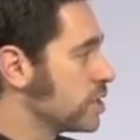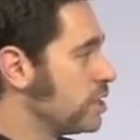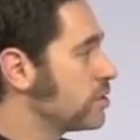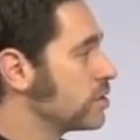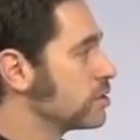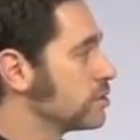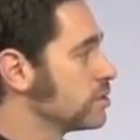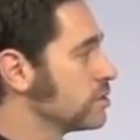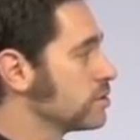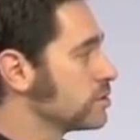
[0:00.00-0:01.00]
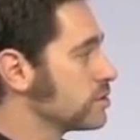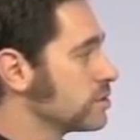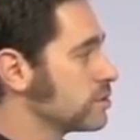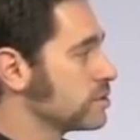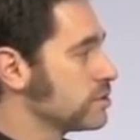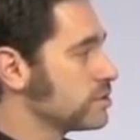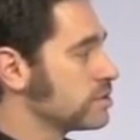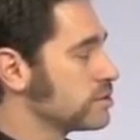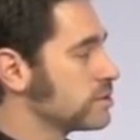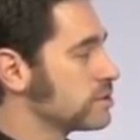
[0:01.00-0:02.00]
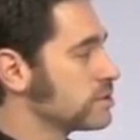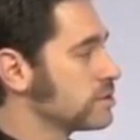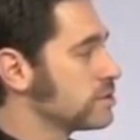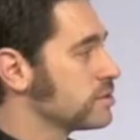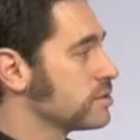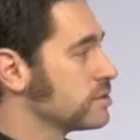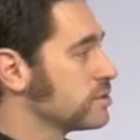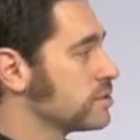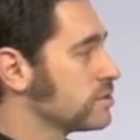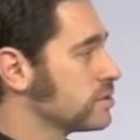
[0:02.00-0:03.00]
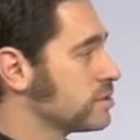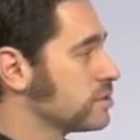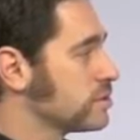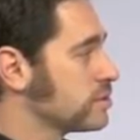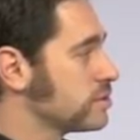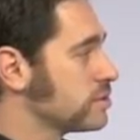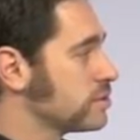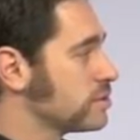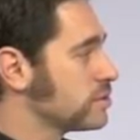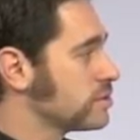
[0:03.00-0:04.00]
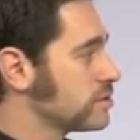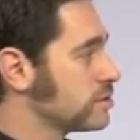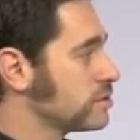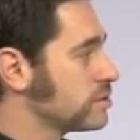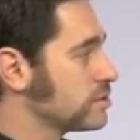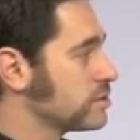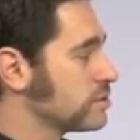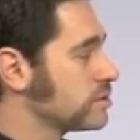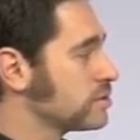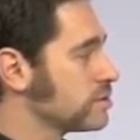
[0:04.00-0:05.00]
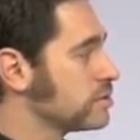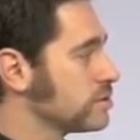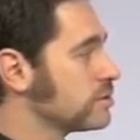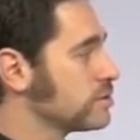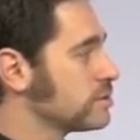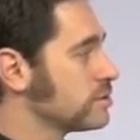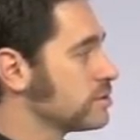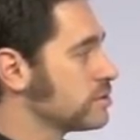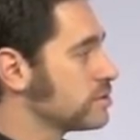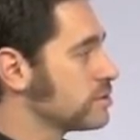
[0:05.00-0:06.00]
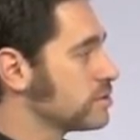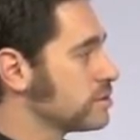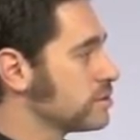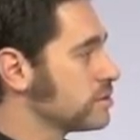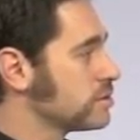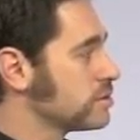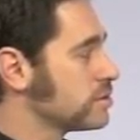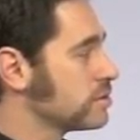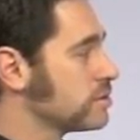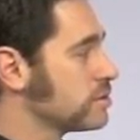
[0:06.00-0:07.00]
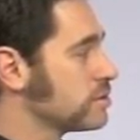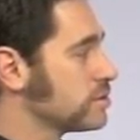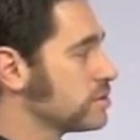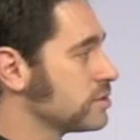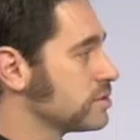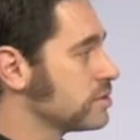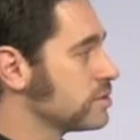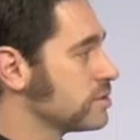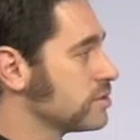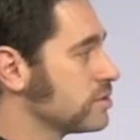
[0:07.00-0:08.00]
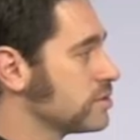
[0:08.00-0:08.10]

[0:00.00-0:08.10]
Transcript: [no speech]